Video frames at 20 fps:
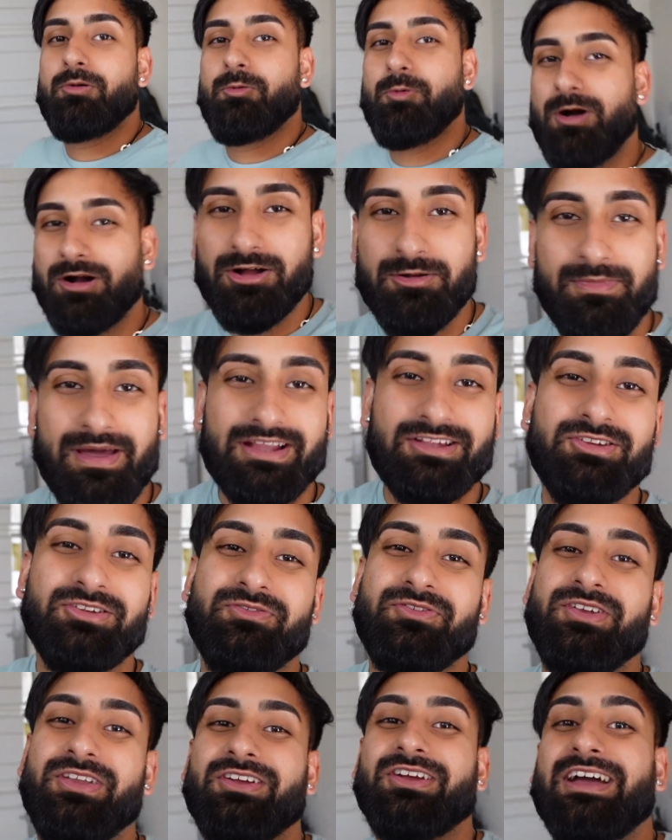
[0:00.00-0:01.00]
Welcome back to my
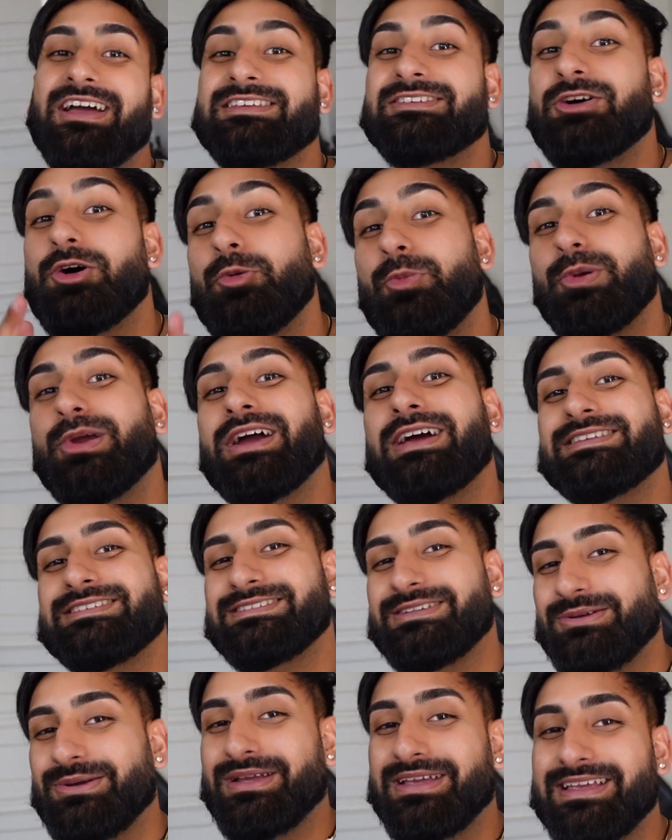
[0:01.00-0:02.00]
video, guys. Hope you guys
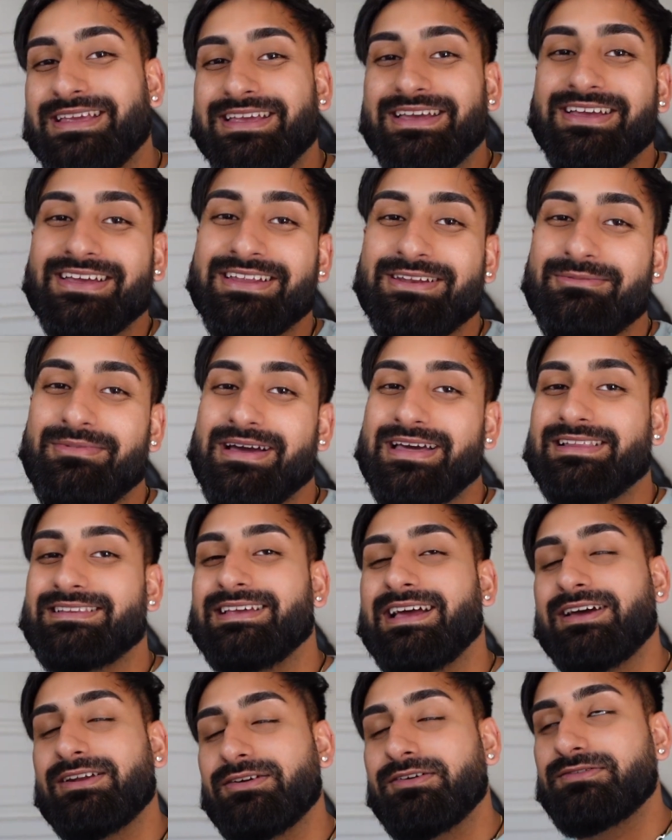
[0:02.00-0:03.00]
are doing good. By the
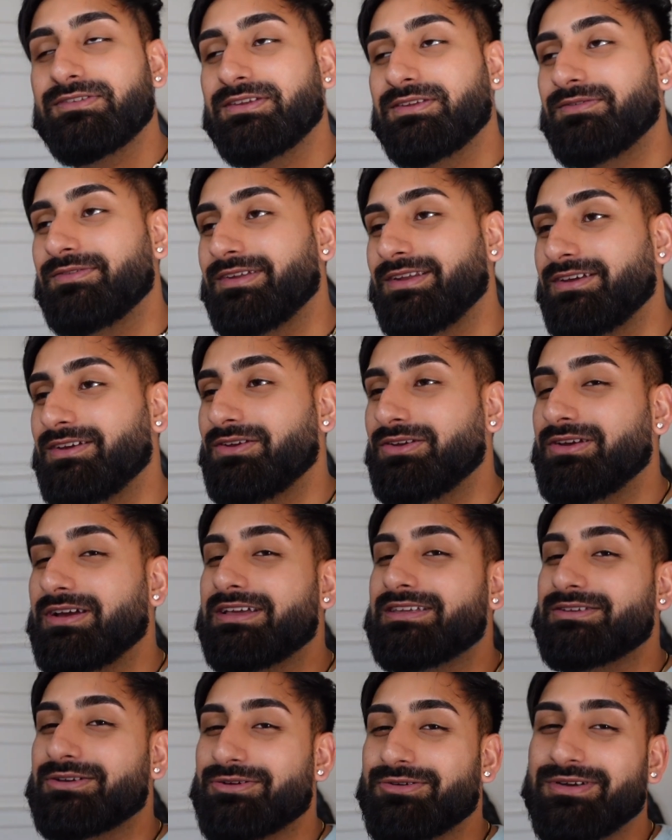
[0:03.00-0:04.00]
title of this video, you
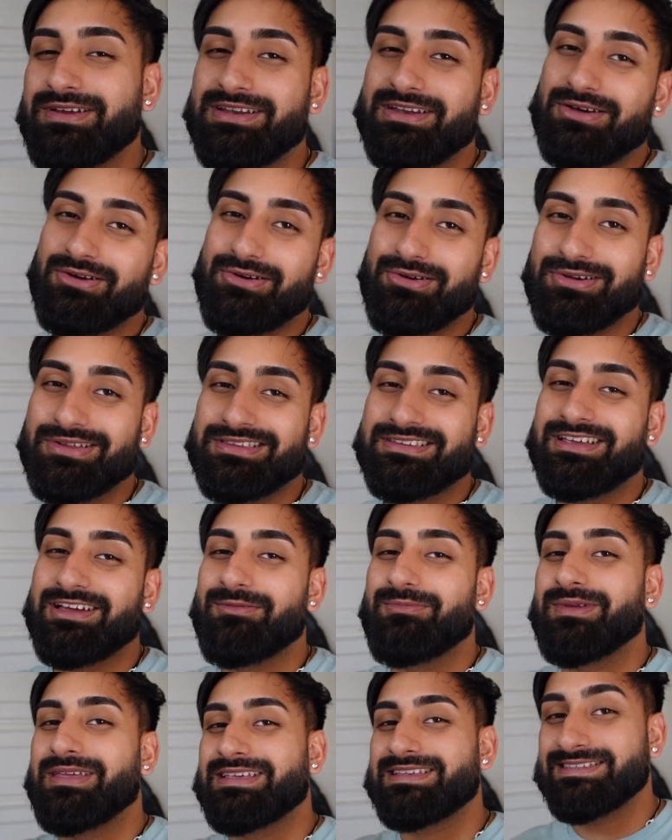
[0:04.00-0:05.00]
guys already know it's gonna
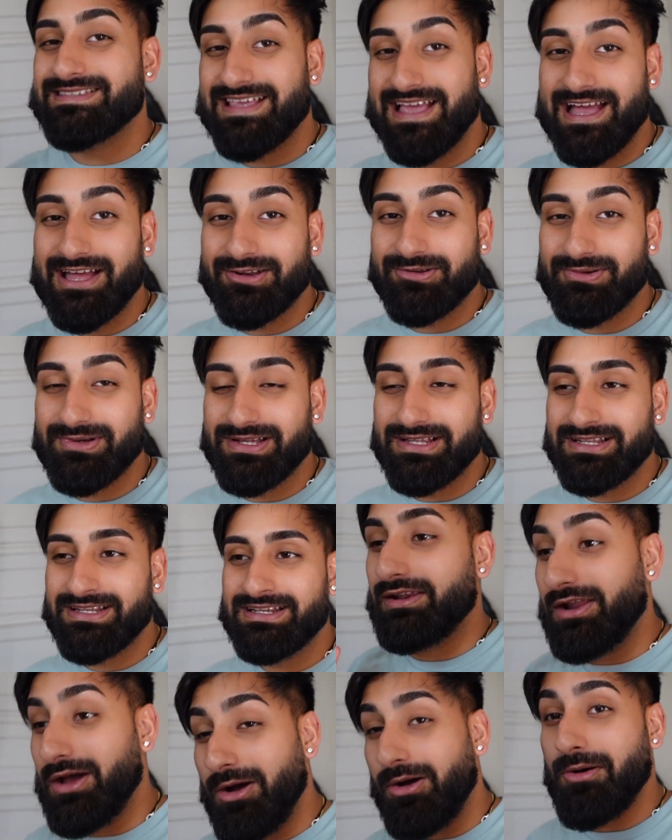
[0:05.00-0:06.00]
be a sad one.
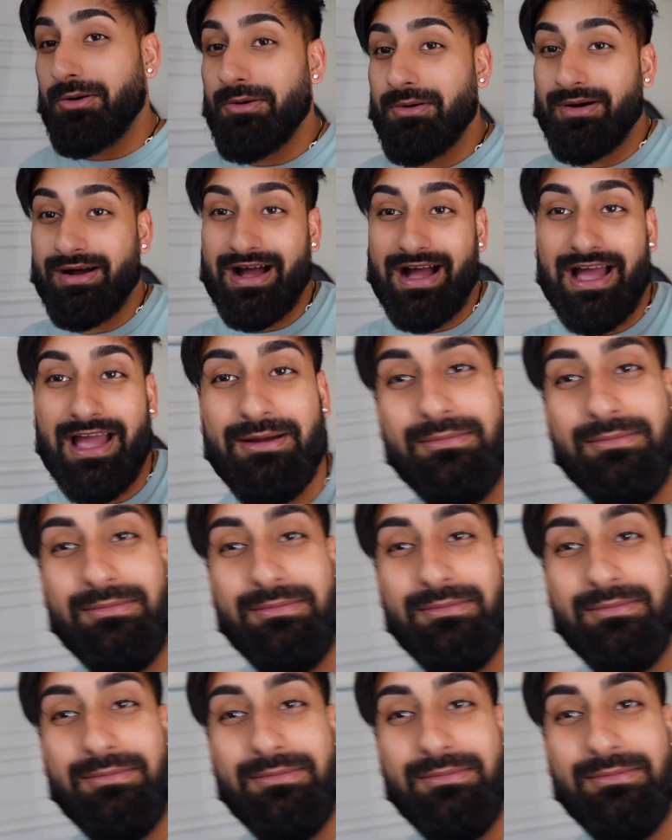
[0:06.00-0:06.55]
No, I